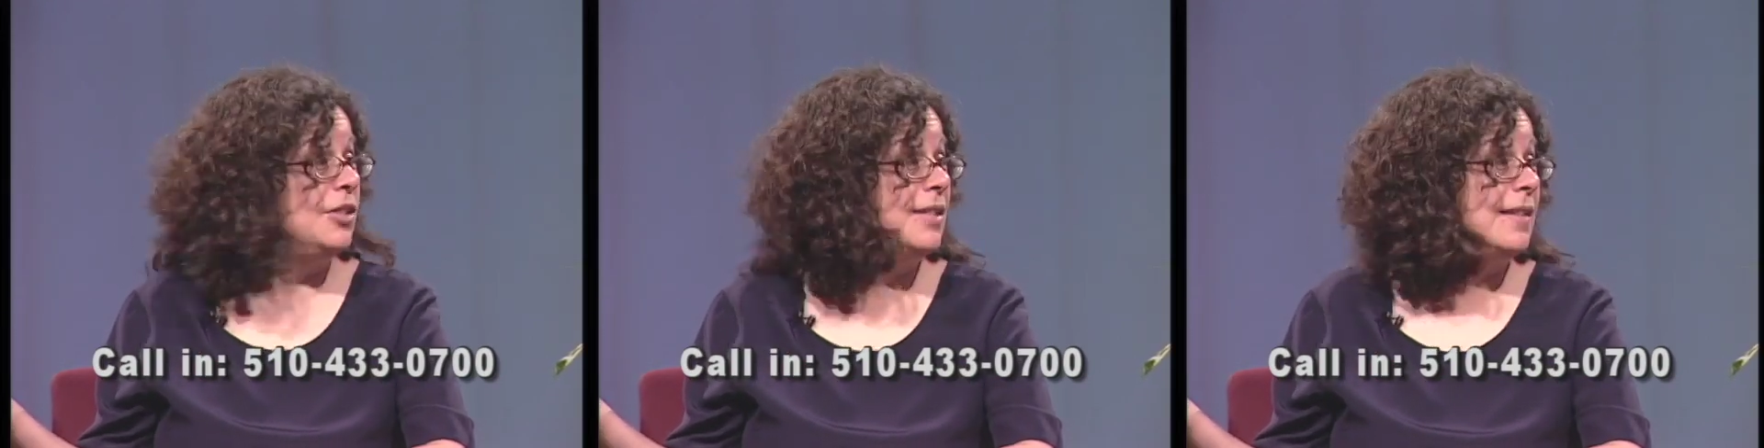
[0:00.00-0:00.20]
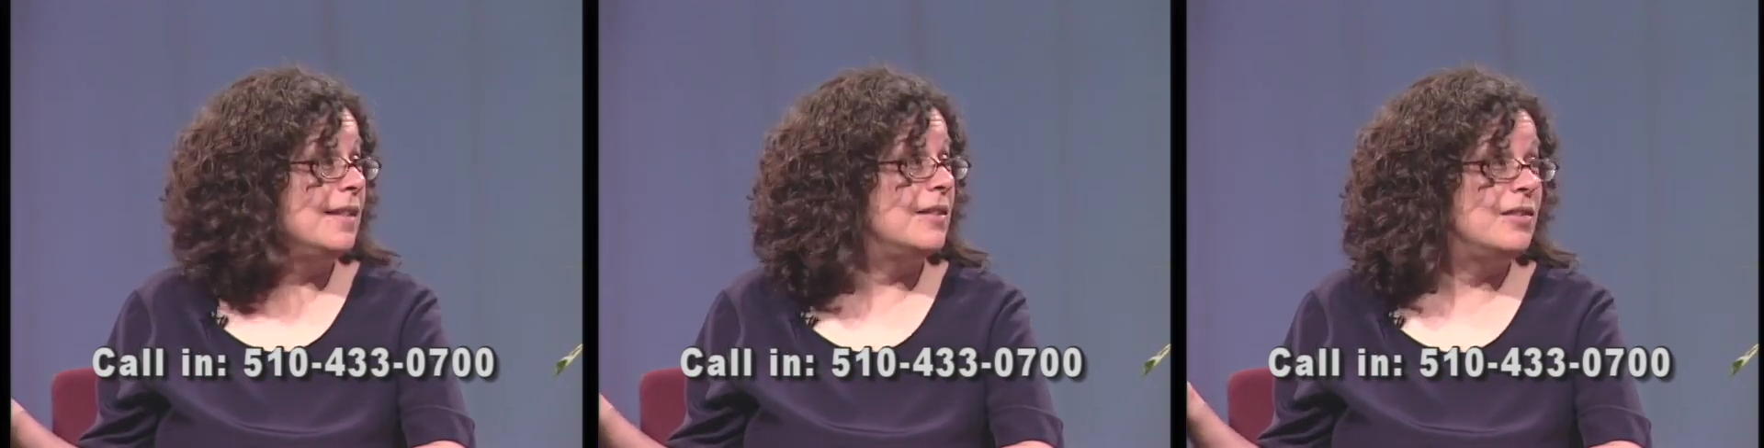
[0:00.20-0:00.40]

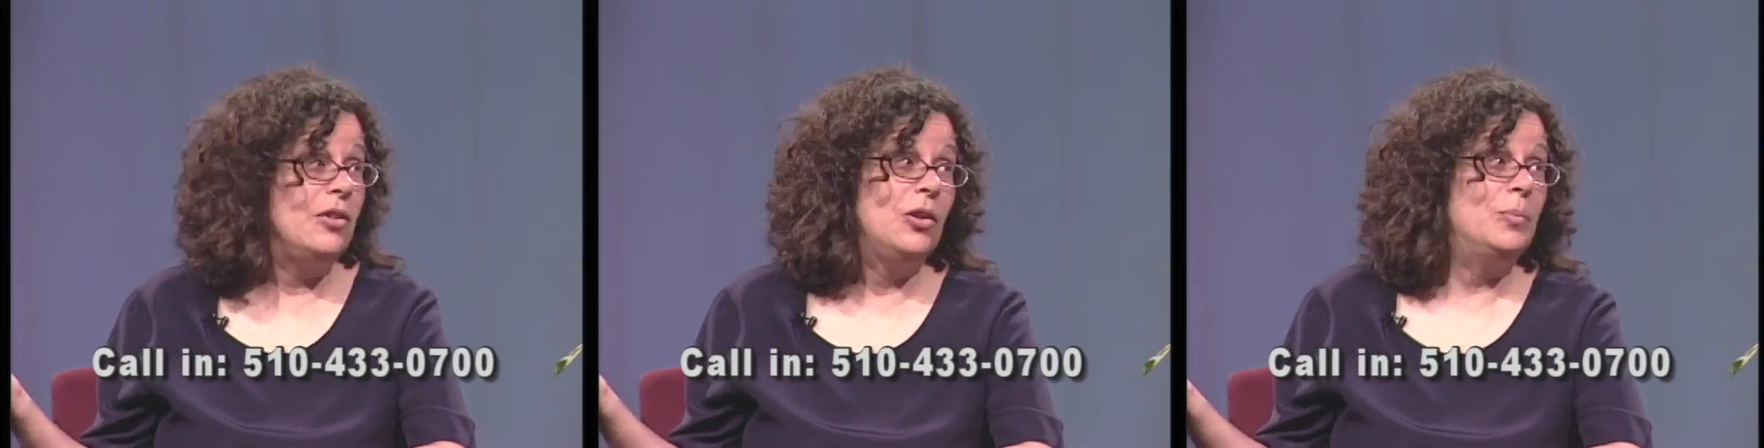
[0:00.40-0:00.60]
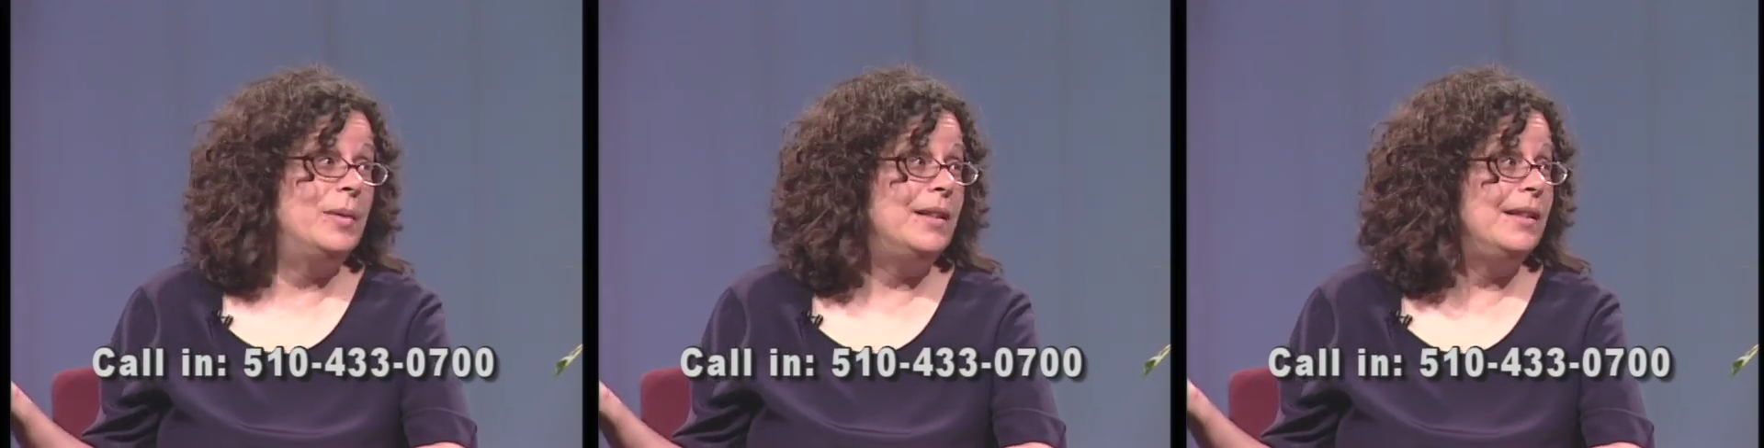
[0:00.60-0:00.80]
she says
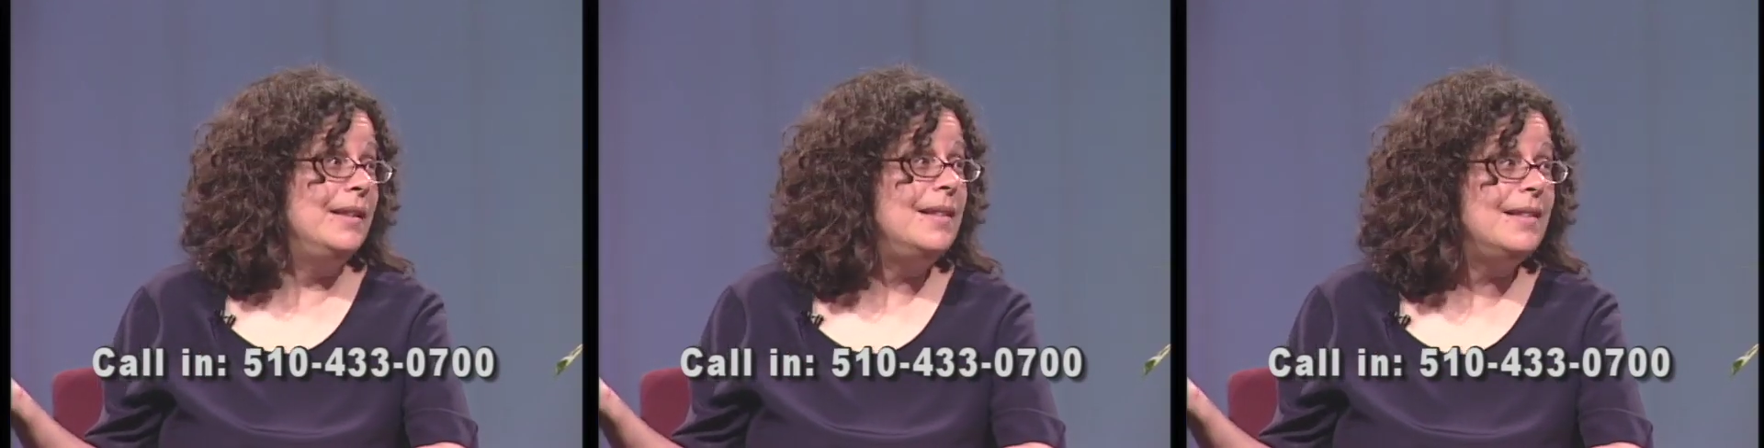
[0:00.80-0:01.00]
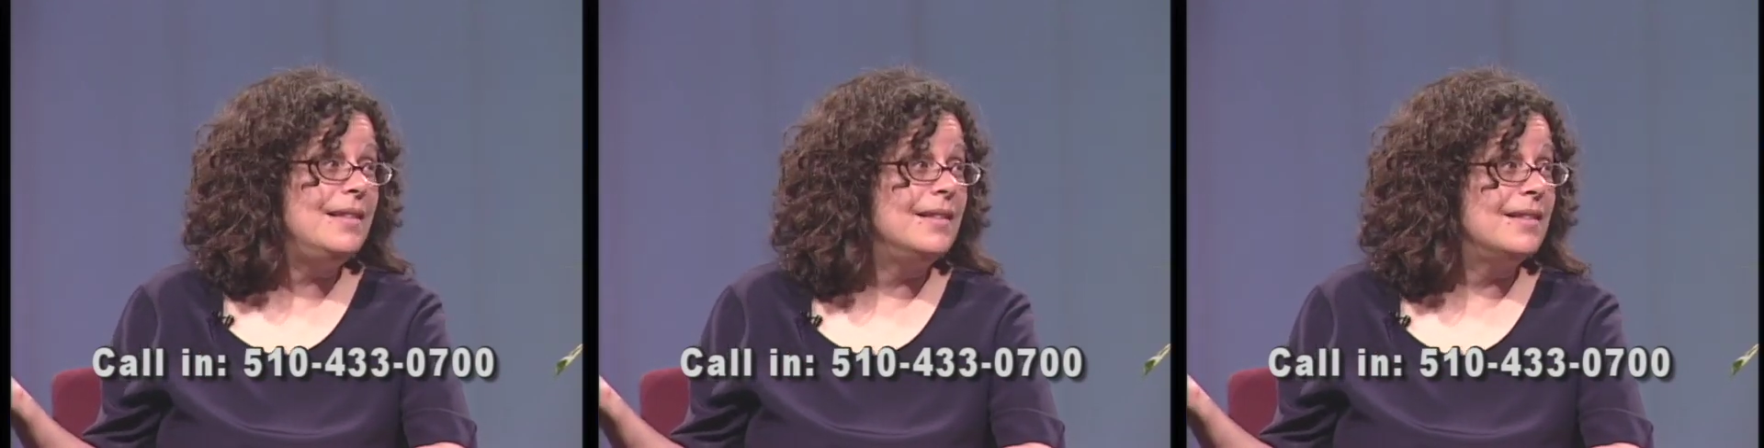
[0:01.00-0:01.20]
nobody
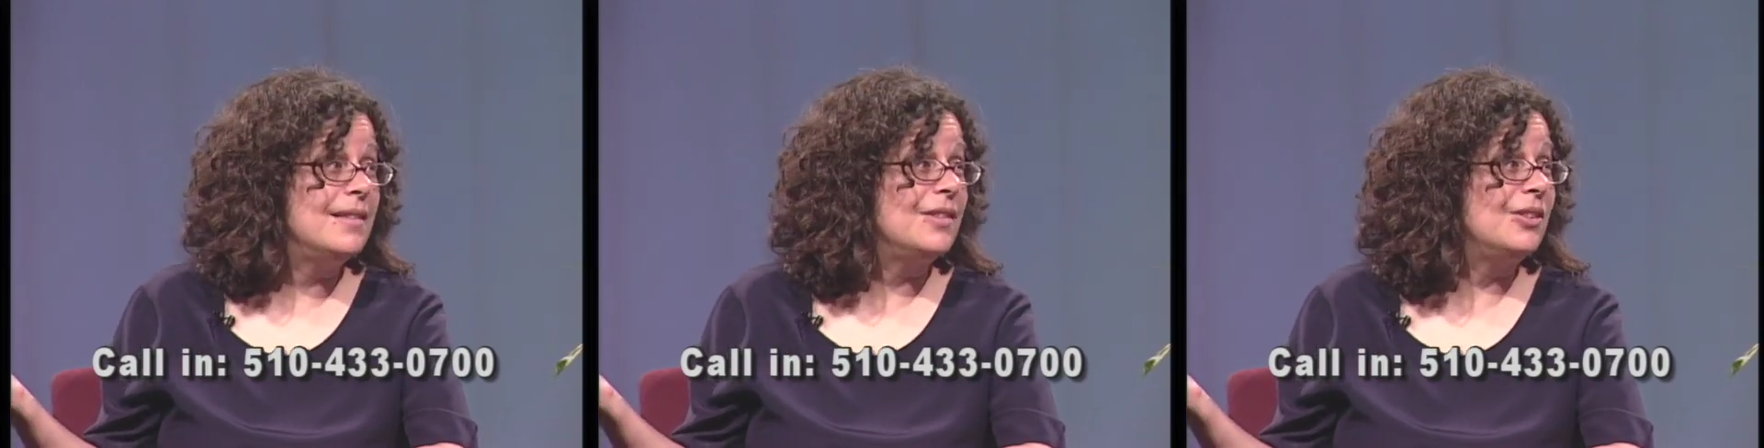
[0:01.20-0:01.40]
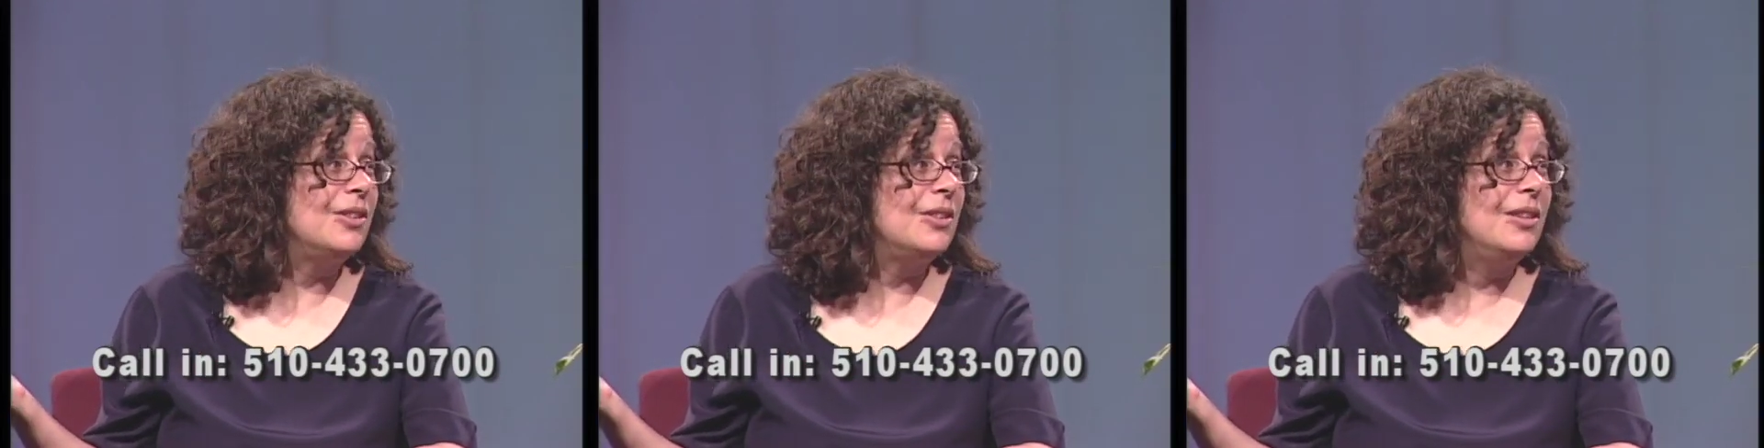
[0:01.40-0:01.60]
listens
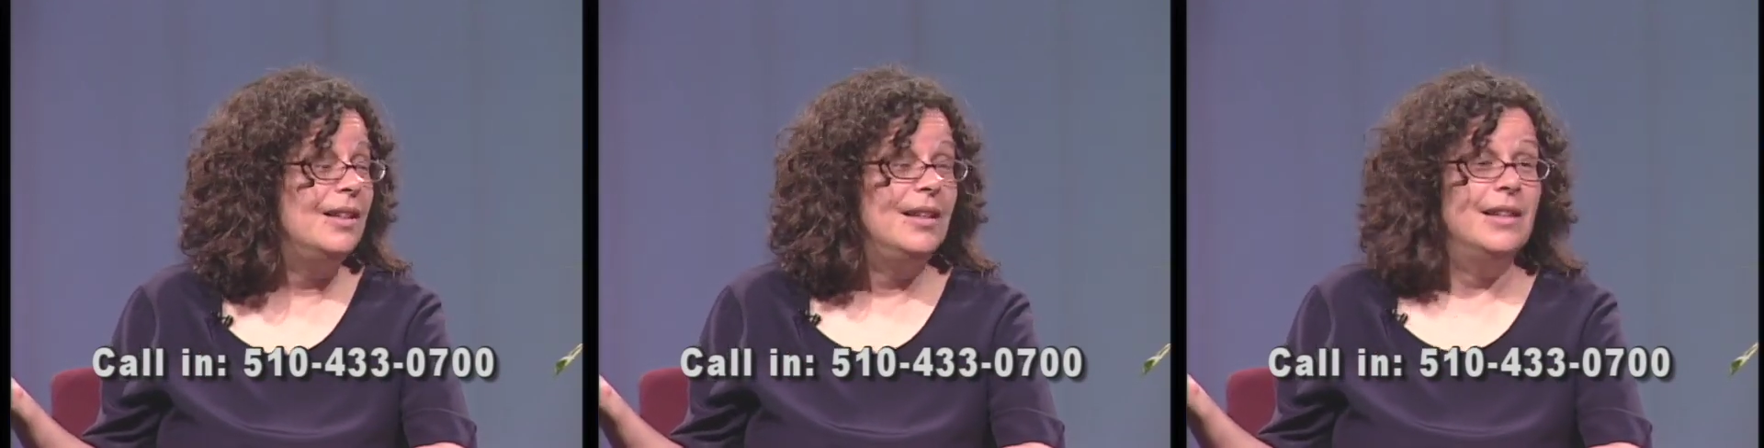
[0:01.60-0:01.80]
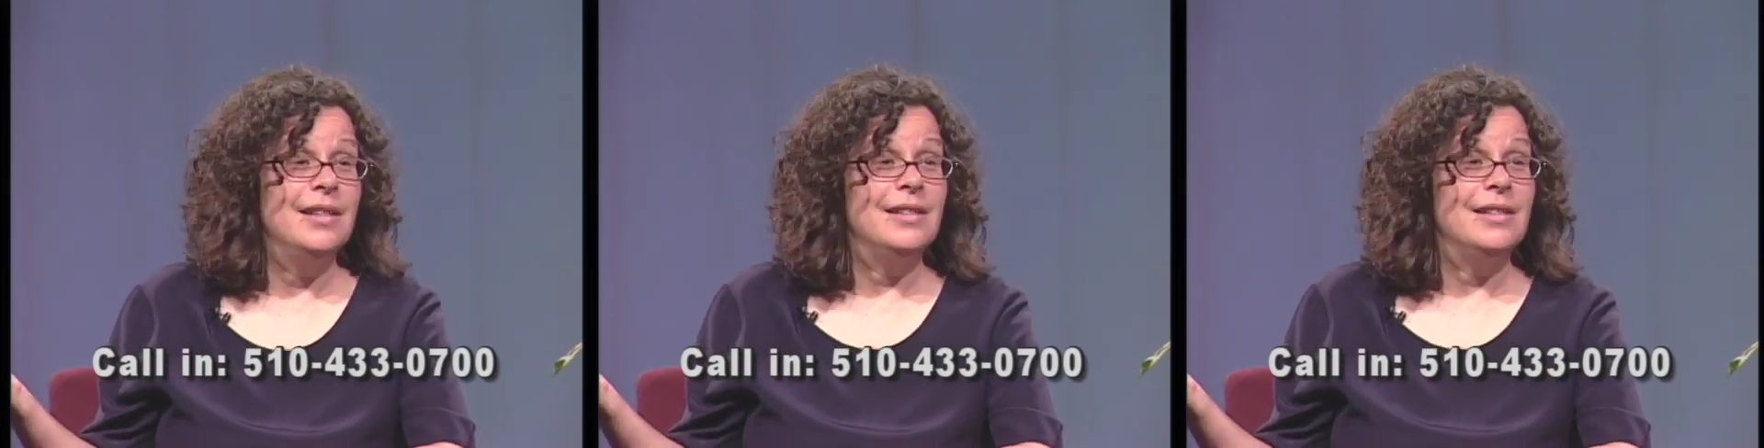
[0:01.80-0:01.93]
to her.